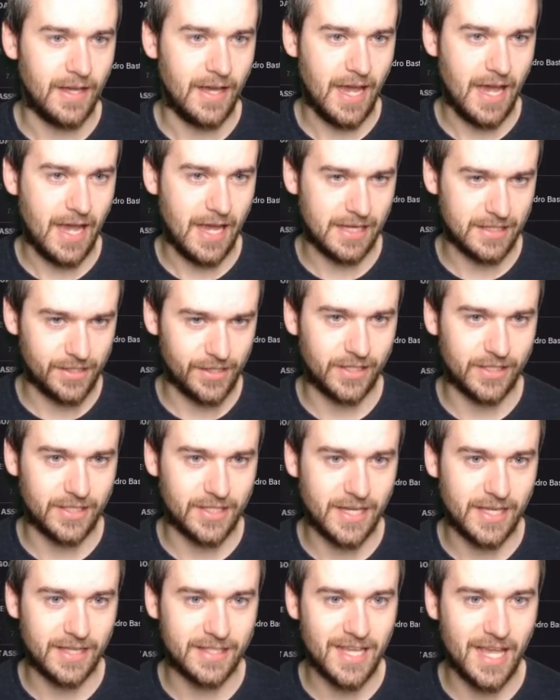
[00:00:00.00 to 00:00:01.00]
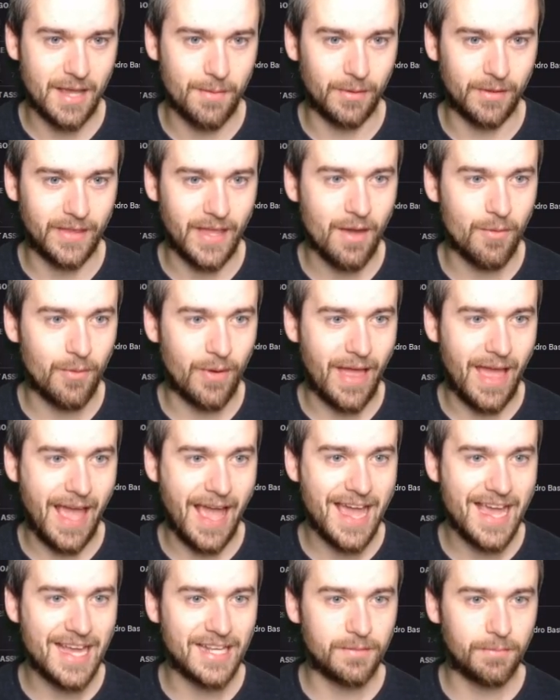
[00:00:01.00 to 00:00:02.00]
As you can see in the table there, we're
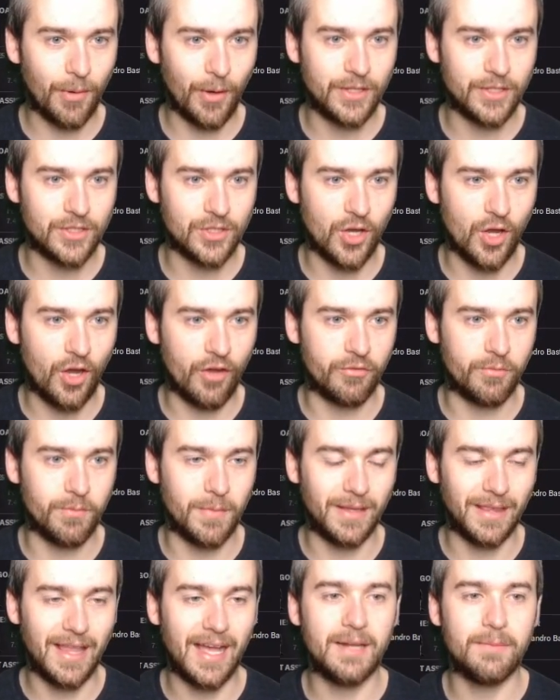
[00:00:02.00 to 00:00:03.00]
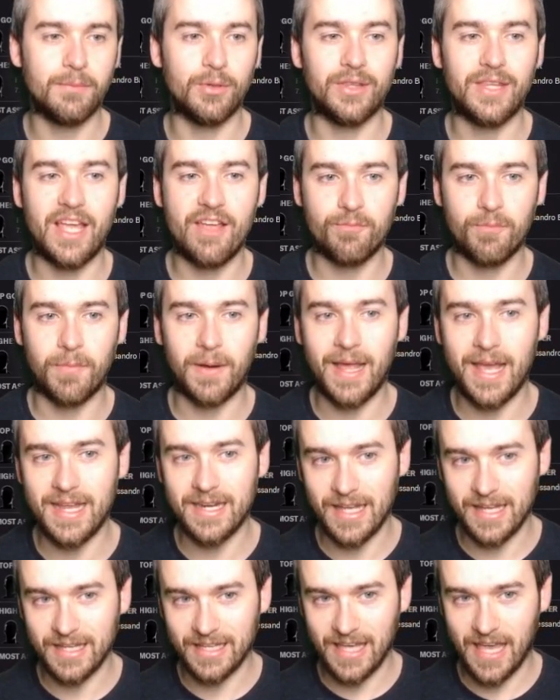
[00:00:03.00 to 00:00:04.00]
8 points off Milan, but they've
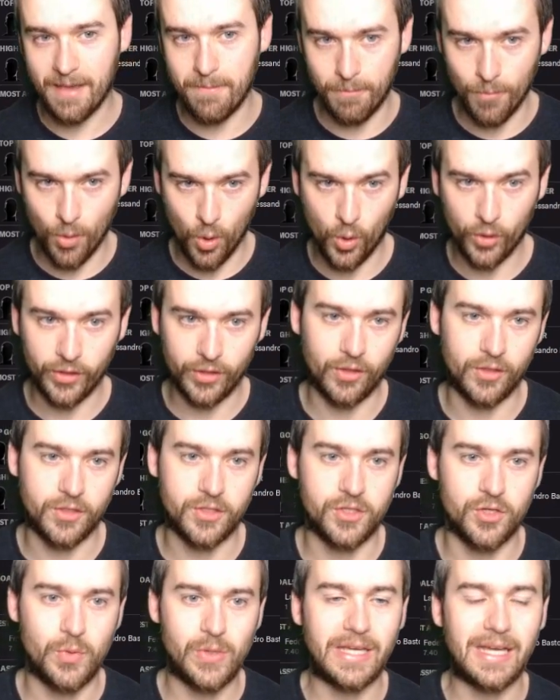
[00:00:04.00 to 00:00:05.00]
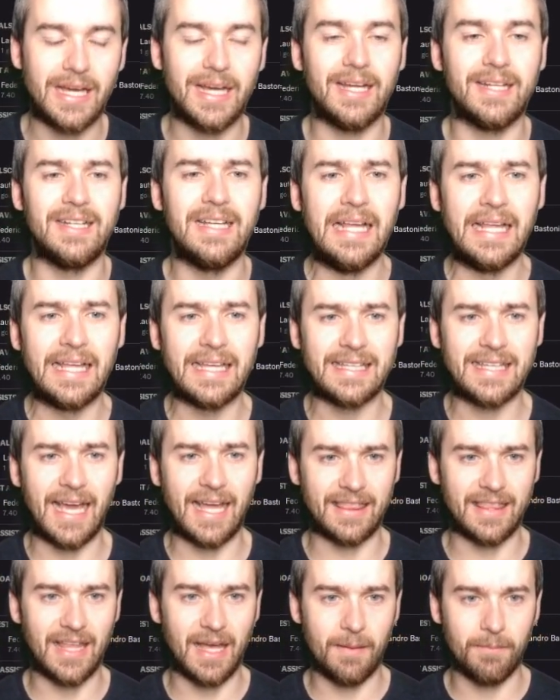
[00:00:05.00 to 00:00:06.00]
played a game more than us, so we can
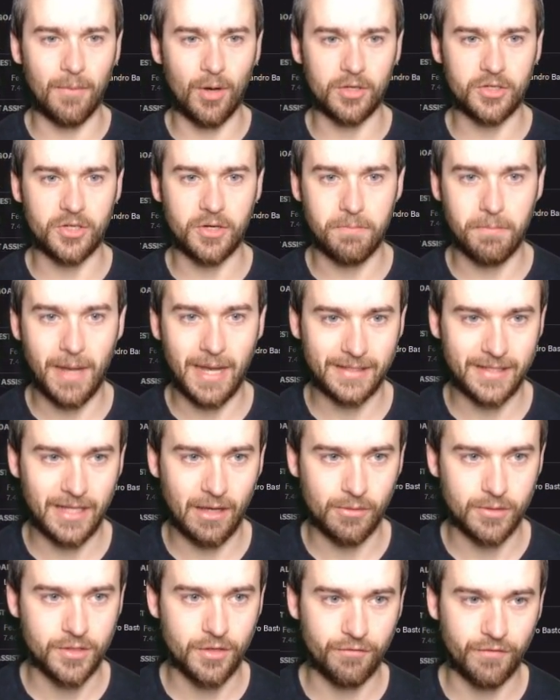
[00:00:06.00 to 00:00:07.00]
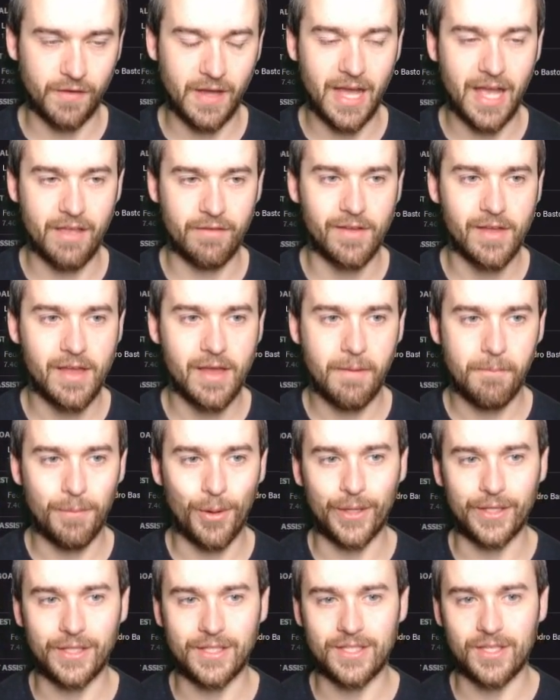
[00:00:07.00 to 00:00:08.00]
get that margin back down to 5
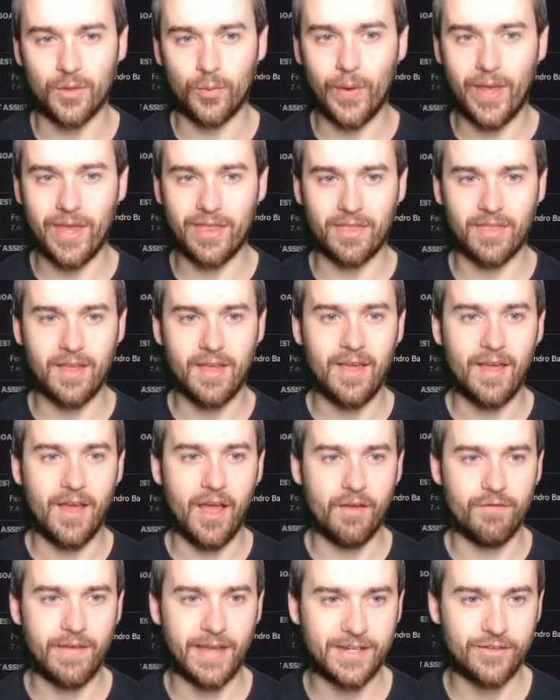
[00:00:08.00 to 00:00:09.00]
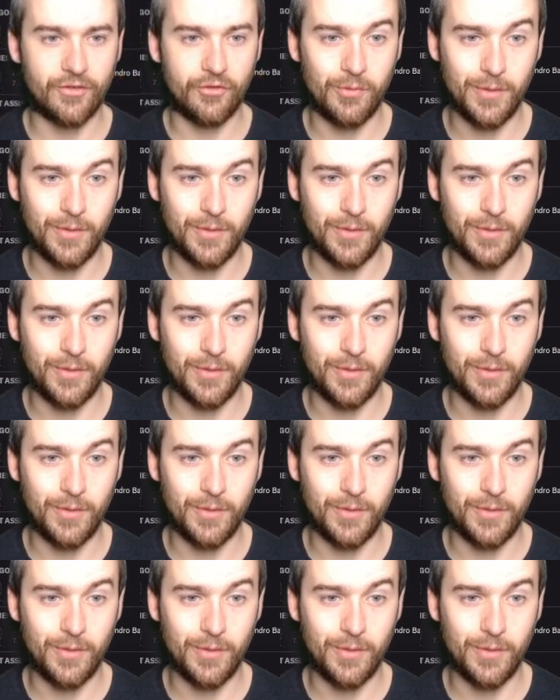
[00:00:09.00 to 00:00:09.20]
points with a victory.